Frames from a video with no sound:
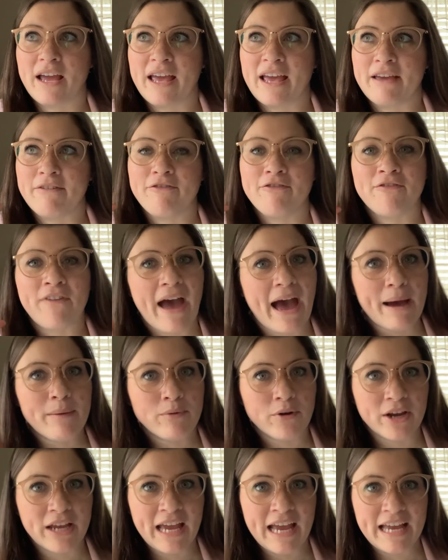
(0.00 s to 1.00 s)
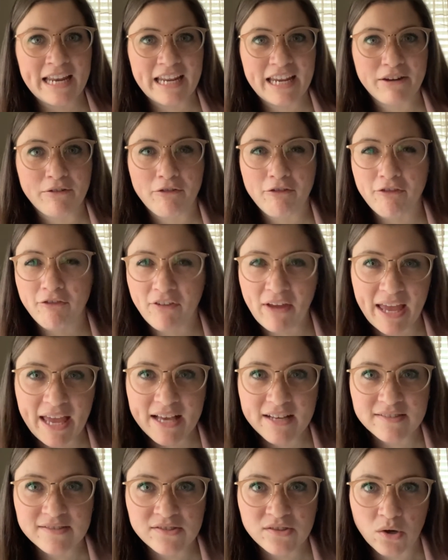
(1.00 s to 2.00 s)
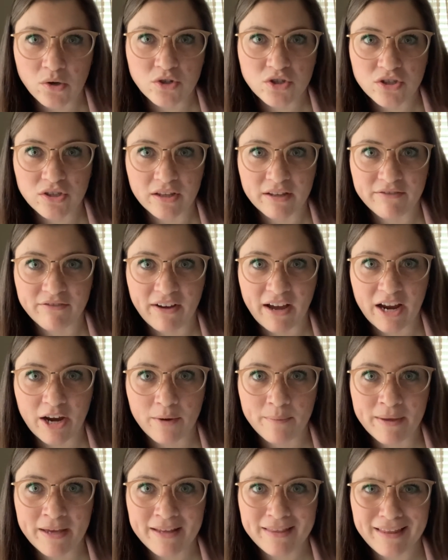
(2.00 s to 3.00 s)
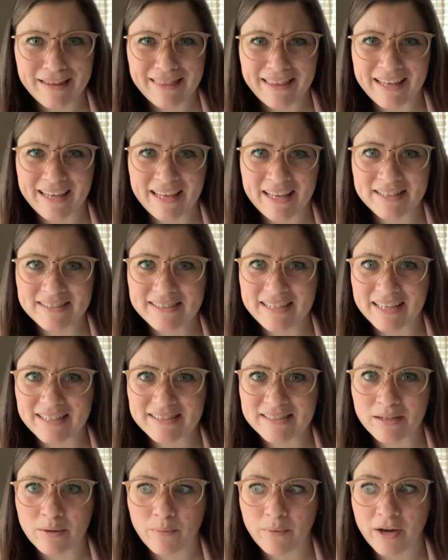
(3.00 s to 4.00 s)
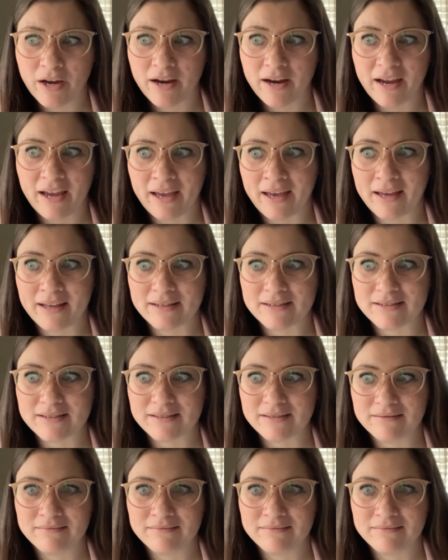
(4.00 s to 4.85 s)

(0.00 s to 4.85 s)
a fabricated fake social environment that the kids get somewhere and,